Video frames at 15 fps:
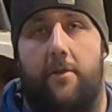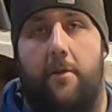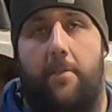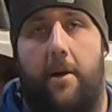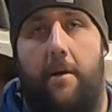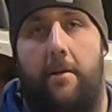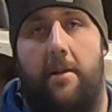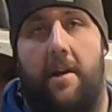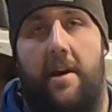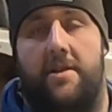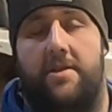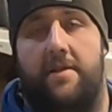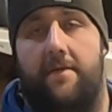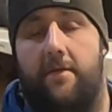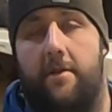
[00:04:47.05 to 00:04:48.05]
They'll probably
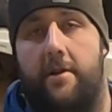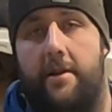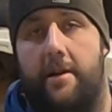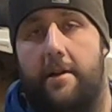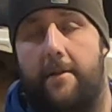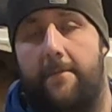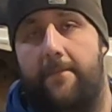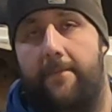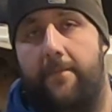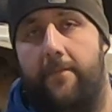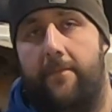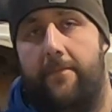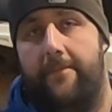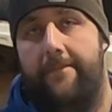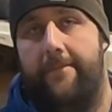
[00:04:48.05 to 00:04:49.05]
last you for a year.
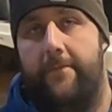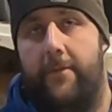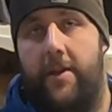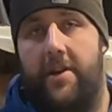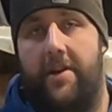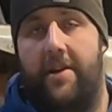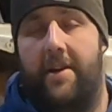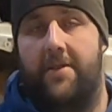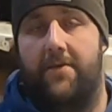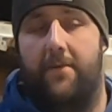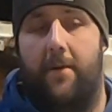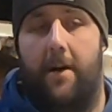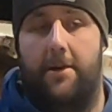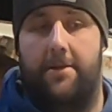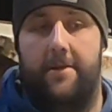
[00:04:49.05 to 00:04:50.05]
Thank you guys
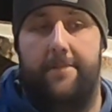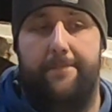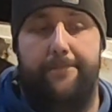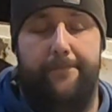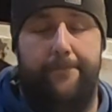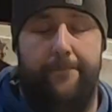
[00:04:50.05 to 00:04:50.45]
for watching.